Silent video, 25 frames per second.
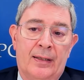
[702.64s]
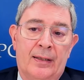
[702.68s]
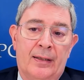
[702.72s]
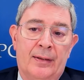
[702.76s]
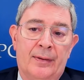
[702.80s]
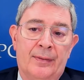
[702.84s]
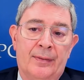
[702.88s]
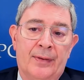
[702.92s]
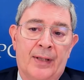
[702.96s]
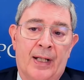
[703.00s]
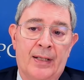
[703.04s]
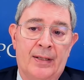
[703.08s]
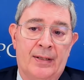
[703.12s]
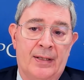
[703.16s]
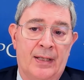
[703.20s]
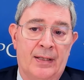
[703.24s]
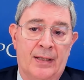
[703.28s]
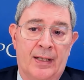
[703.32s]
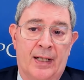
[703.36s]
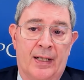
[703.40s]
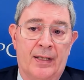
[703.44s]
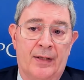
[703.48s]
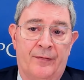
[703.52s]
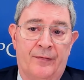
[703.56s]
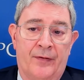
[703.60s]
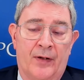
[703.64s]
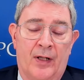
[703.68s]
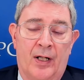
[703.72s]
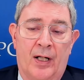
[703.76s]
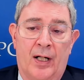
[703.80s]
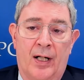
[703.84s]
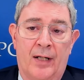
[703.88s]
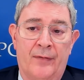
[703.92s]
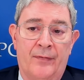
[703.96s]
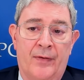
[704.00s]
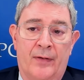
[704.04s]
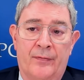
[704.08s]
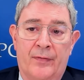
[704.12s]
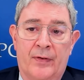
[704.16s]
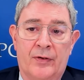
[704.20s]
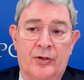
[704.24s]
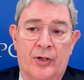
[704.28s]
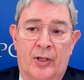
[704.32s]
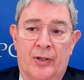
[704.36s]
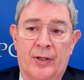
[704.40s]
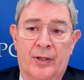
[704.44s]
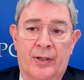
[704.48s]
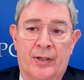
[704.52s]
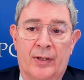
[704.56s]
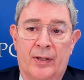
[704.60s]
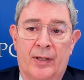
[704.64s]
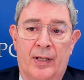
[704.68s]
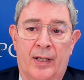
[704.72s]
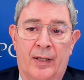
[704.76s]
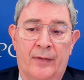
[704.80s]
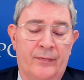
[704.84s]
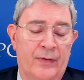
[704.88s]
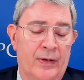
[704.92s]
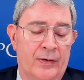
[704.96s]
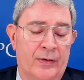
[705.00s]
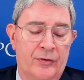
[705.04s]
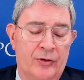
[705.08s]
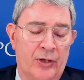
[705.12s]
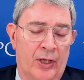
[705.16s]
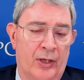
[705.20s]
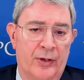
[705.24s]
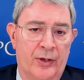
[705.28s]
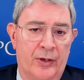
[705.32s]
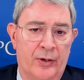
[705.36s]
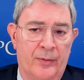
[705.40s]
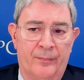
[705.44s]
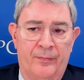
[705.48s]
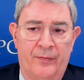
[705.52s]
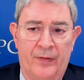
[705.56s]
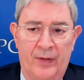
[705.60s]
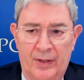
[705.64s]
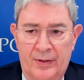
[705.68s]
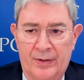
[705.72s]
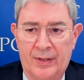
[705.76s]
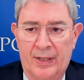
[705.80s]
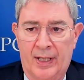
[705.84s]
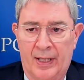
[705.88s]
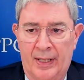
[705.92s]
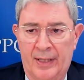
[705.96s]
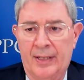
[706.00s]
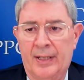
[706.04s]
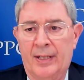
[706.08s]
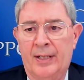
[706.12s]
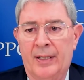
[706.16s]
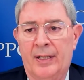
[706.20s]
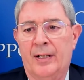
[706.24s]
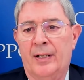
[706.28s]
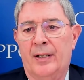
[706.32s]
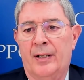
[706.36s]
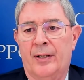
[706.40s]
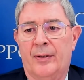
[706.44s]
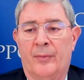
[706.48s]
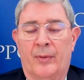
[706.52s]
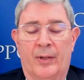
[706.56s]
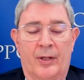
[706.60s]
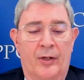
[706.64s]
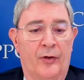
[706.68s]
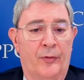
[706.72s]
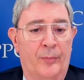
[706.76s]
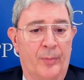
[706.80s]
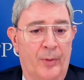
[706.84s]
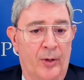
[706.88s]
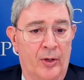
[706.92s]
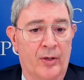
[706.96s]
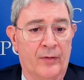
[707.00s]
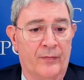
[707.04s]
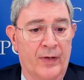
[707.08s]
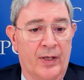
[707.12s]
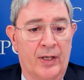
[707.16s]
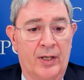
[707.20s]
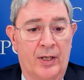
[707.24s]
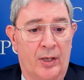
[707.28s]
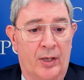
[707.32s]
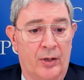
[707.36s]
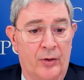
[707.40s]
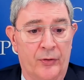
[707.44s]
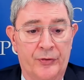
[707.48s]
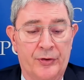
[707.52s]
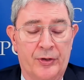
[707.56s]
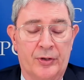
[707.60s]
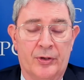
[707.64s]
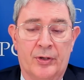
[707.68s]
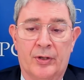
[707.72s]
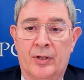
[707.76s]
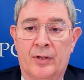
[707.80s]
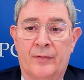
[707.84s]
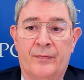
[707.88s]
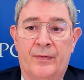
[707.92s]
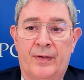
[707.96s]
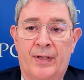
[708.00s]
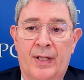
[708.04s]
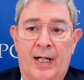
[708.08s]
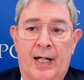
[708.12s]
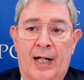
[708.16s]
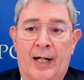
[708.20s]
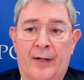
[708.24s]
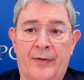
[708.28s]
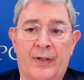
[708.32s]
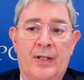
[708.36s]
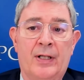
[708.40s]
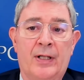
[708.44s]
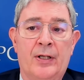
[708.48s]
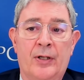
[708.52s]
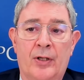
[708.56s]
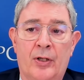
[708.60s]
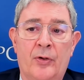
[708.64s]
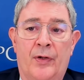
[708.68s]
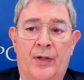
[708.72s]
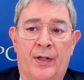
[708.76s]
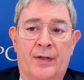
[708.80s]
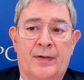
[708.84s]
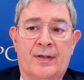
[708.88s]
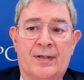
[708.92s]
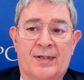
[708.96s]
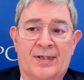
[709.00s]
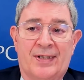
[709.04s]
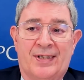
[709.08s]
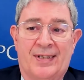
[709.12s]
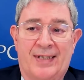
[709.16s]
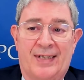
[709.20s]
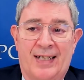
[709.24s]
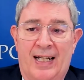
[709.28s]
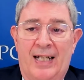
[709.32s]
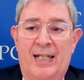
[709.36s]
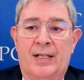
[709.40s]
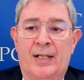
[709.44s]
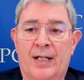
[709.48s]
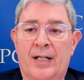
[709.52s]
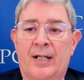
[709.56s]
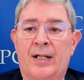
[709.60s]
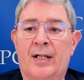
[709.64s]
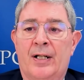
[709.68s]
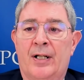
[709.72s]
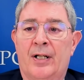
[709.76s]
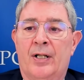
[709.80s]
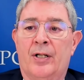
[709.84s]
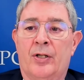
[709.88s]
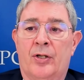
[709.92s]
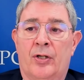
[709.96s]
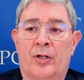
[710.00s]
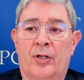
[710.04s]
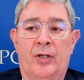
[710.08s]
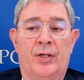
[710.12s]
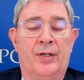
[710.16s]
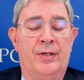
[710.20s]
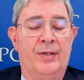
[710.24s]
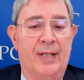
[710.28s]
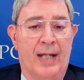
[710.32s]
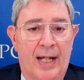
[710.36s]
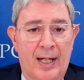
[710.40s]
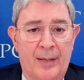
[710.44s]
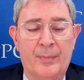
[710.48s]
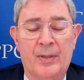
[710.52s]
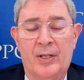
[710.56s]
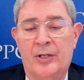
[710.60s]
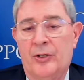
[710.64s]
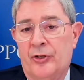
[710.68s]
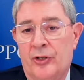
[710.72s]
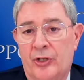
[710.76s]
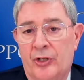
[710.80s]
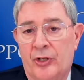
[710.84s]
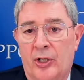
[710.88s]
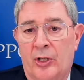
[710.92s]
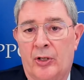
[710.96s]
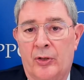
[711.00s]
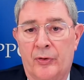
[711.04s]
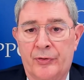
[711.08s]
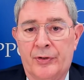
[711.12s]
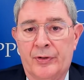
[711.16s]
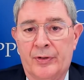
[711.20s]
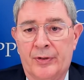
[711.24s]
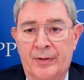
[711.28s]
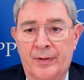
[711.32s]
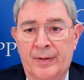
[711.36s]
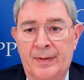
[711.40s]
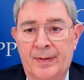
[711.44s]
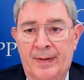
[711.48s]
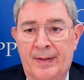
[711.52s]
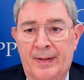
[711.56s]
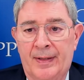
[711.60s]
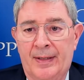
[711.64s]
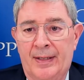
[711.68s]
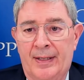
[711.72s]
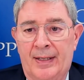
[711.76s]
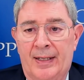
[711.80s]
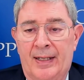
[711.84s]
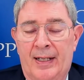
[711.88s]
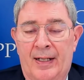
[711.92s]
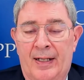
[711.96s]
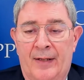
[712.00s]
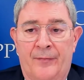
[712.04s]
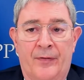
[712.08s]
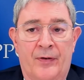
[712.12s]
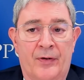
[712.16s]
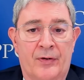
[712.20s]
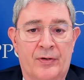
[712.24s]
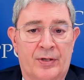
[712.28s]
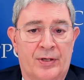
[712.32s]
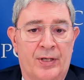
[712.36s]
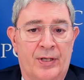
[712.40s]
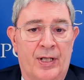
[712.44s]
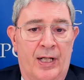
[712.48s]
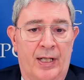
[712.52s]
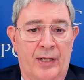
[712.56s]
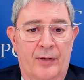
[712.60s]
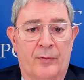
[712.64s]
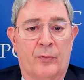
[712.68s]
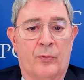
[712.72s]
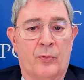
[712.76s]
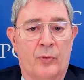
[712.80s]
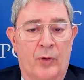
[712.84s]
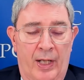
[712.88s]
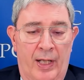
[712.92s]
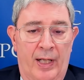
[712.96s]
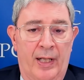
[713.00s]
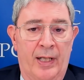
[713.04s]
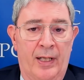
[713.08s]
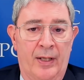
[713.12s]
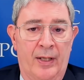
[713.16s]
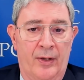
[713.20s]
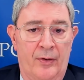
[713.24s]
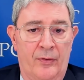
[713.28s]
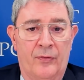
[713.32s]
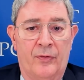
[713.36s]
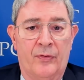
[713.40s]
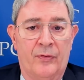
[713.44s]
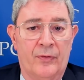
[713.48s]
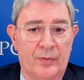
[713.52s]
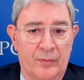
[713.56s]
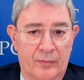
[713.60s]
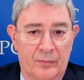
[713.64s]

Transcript: 1995, Evangelium Vitae, when he spoke of a culture of death, he knew that the state could damage culture if the state raised